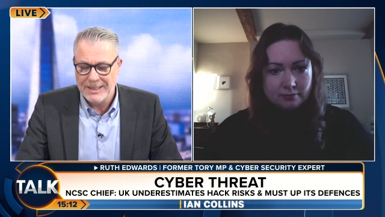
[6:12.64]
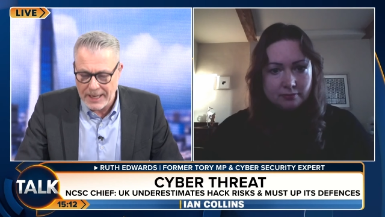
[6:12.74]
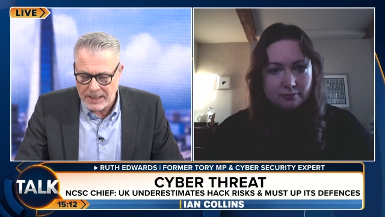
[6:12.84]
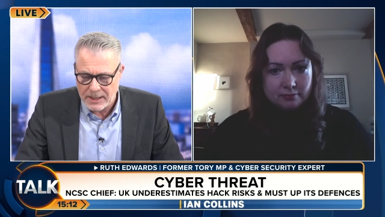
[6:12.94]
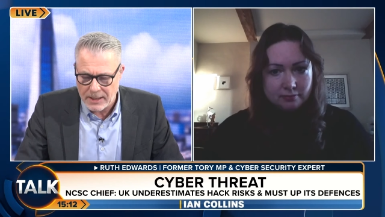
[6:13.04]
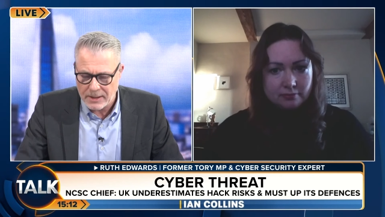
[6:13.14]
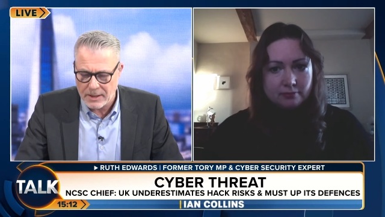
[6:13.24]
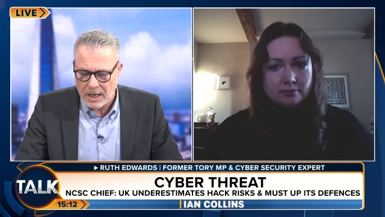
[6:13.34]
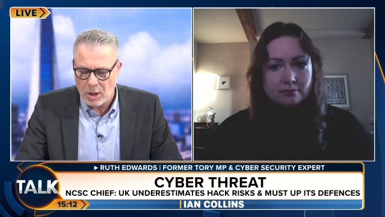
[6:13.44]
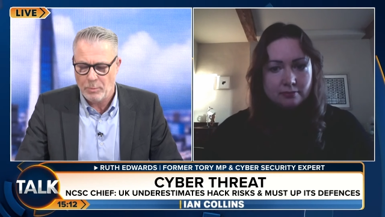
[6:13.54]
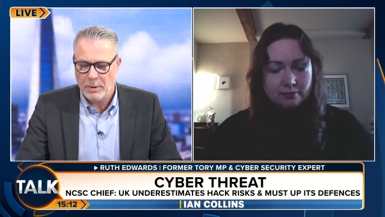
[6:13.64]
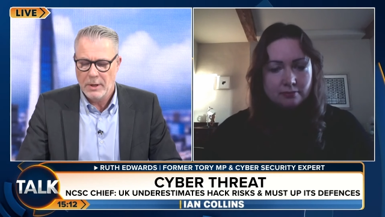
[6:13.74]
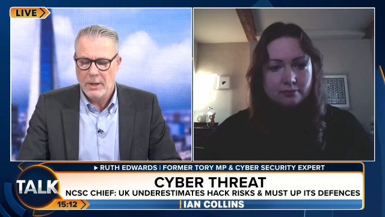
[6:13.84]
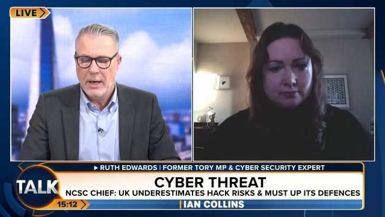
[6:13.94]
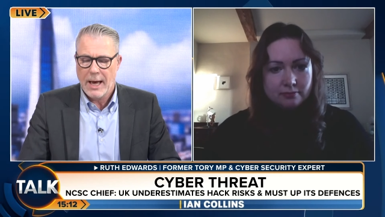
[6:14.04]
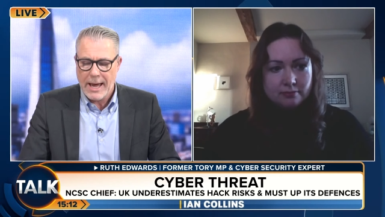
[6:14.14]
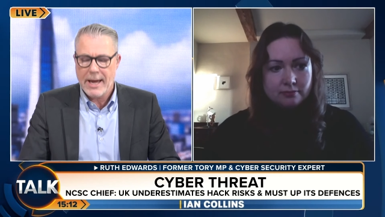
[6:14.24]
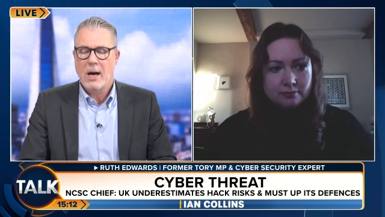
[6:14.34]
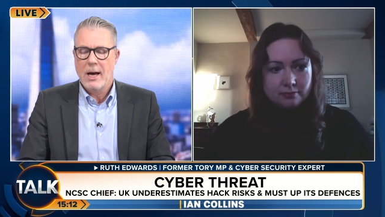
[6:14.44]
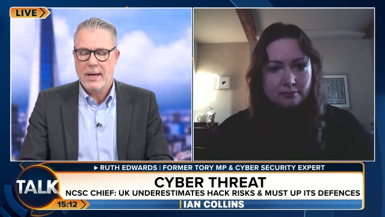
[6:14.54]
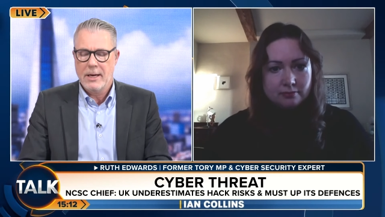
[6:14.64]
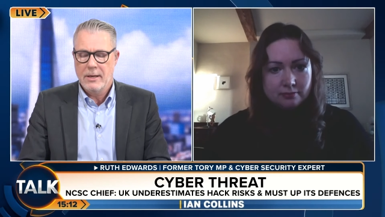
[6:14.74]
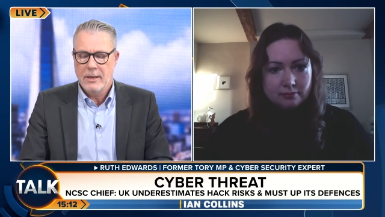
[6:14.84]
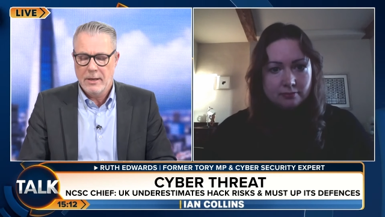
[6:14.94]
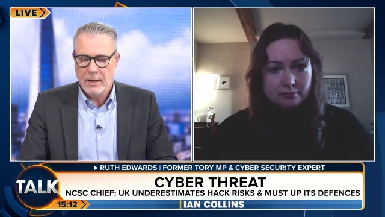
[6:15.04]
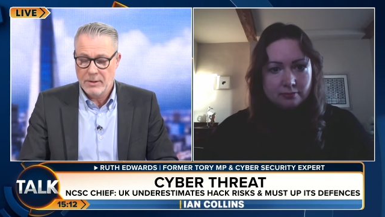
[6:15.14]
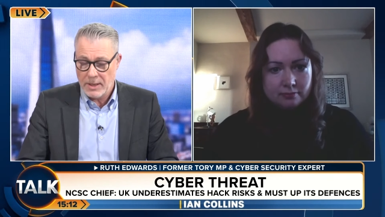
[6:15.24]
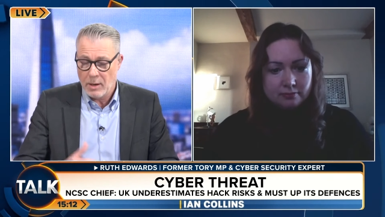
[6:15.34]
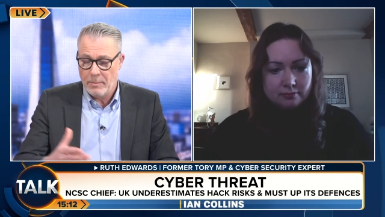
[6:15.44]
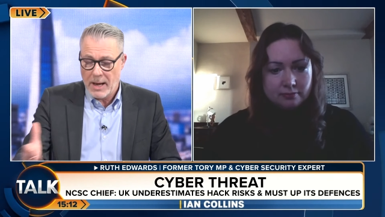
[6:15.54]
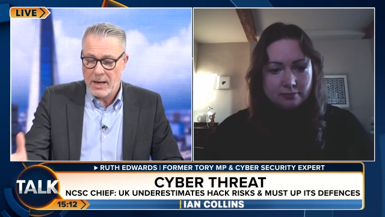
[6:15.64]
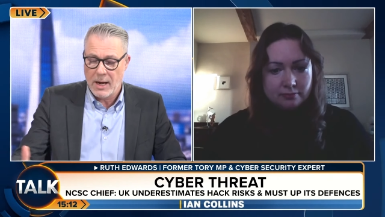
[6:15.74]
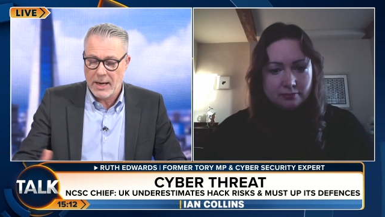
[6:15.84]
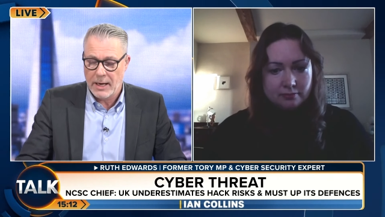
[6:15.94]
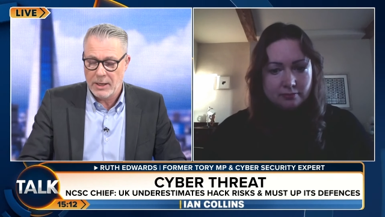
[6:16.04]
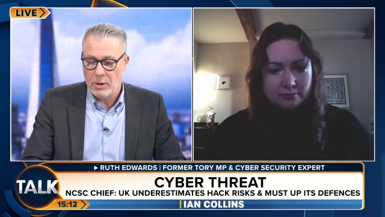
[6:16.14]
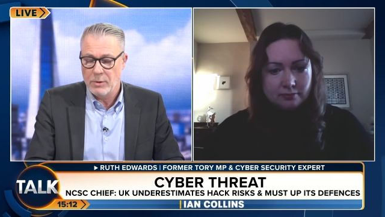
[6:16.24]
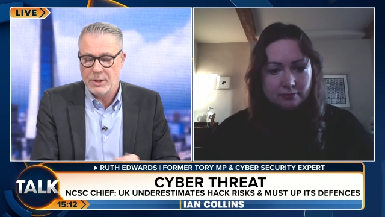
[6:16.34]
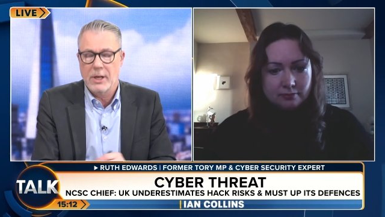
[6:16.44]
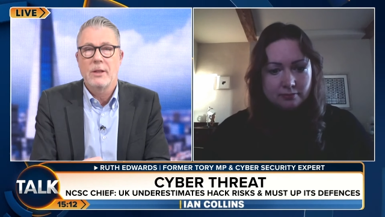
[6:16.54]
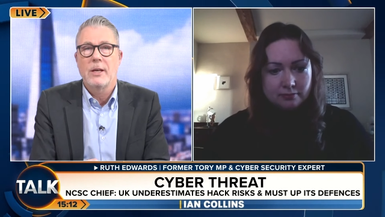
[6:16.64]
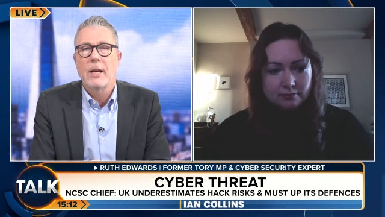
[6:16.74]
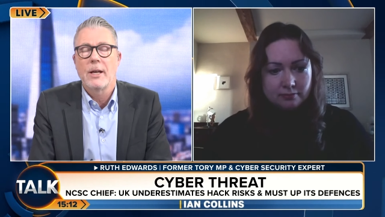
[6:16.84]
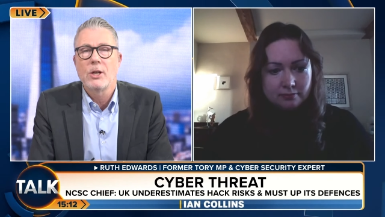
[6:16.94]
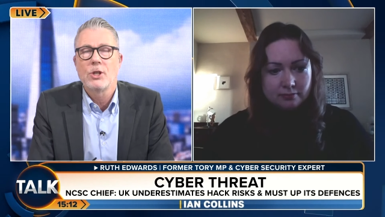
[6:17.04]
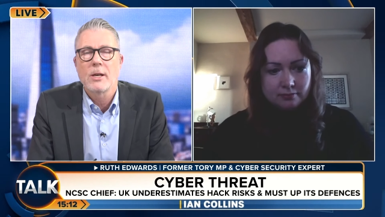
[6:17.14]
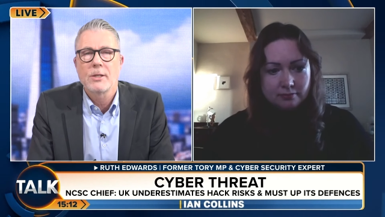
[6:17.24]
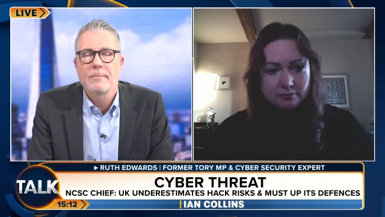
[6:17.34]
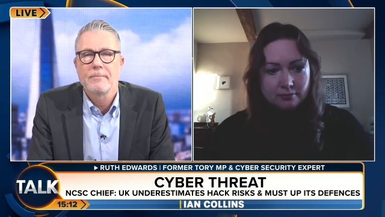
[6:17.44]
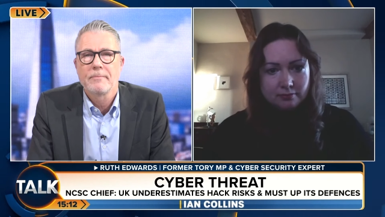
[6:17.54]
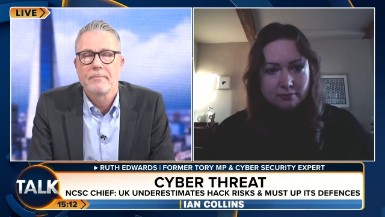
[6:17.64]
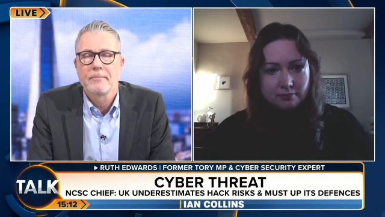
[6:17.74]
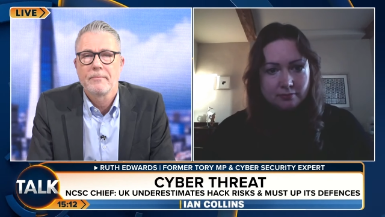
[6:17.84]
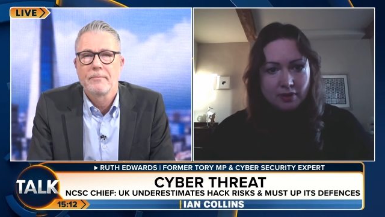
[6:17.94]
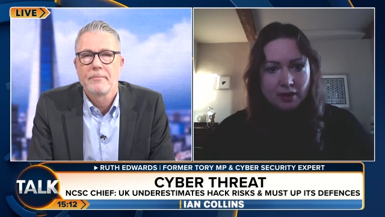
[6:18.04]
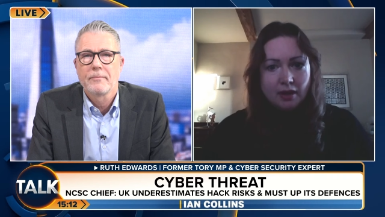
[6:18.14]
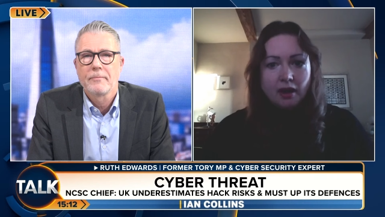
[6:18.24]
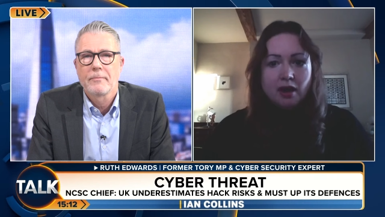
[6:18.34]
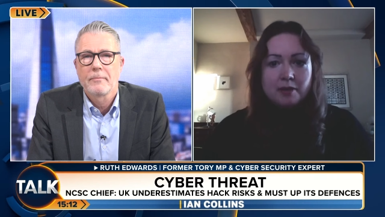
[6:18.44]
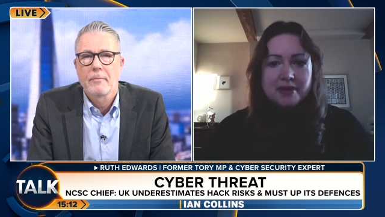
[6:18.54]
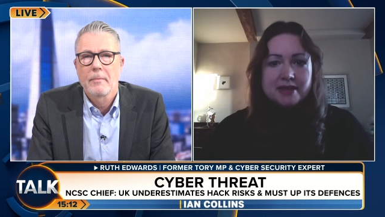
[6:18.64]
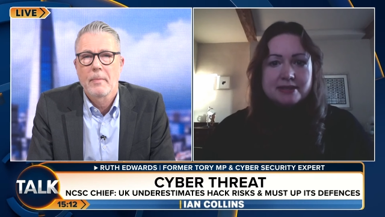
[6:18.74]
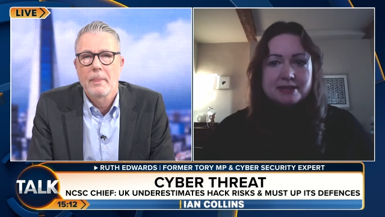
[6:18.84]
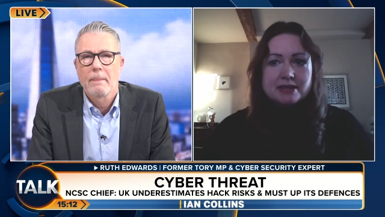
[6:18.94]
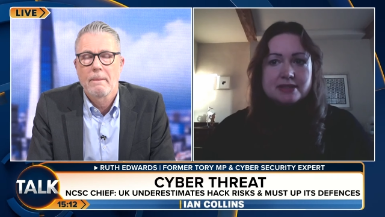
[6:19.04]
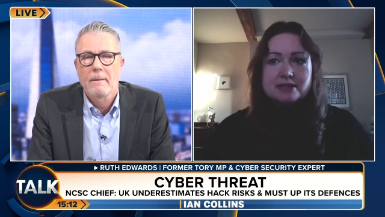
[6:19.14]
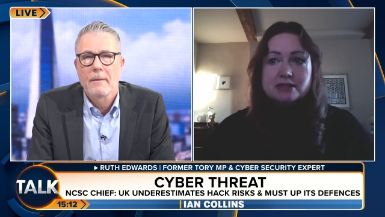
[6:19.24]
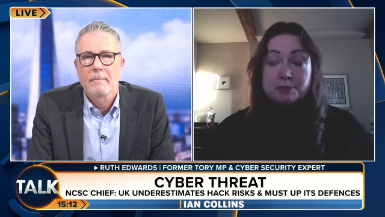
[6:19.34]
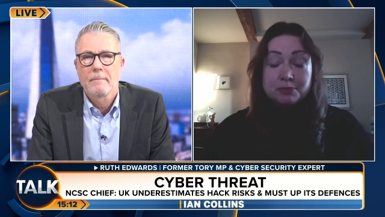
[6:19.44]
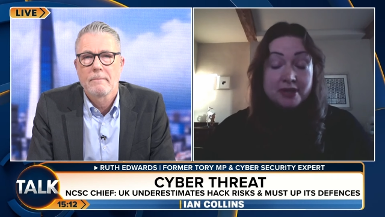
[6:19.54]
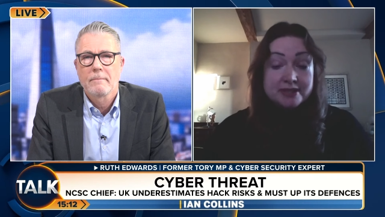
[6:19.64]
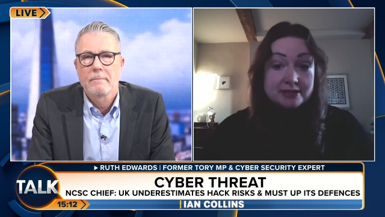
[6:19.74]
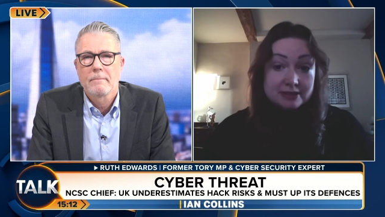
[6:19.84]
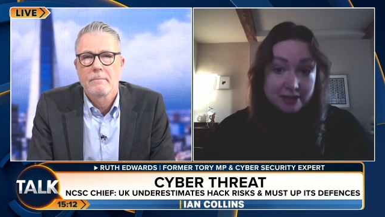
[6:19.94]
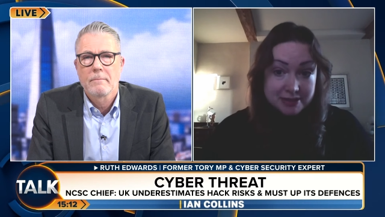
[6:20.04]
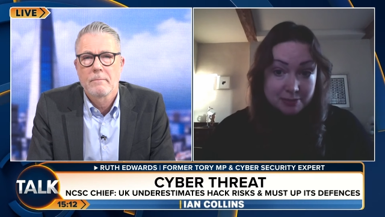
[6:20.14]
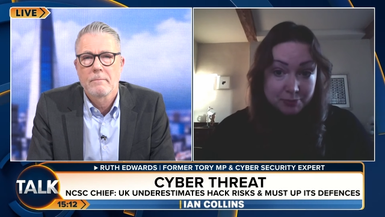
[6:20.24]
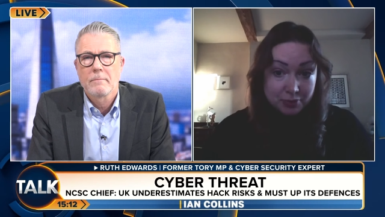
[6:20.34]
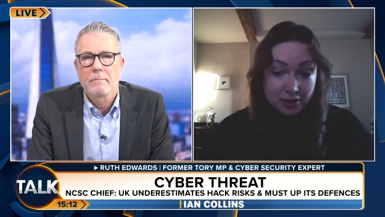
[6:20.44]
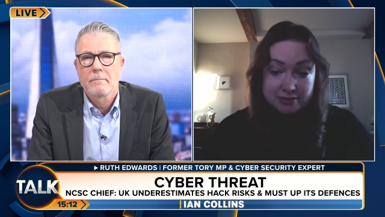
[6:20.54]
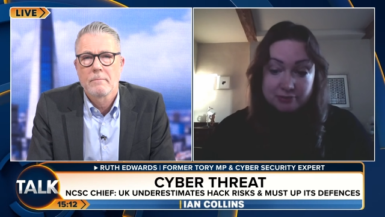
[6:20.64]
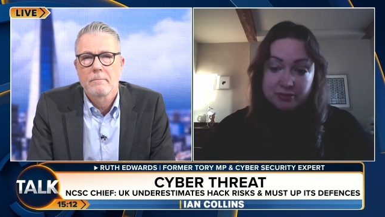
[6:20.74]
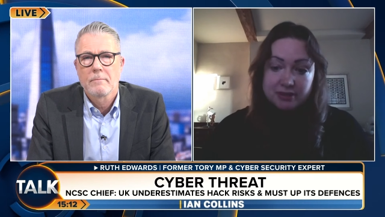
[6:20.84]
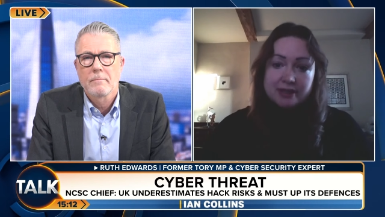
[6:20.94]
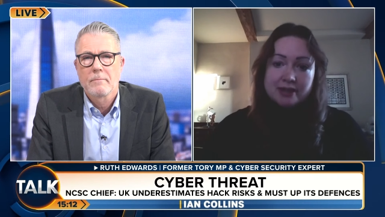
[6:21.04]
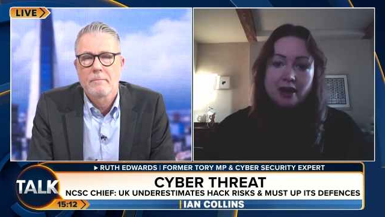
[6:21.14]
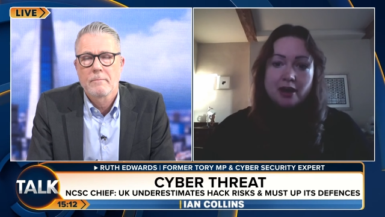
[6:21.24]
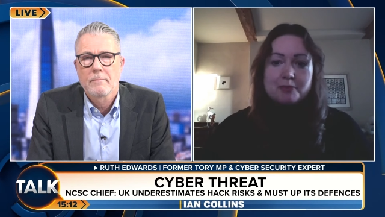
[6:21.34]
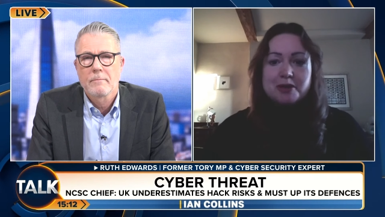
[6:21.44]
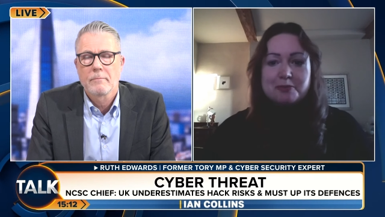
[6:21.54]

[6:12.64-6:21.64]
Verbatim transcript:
Speaker 1: data to help AI uh, to help AI use in the NHS.
Speaker 2: Um, it's, it's, a surprise. It's a nice surprise, really. Um, it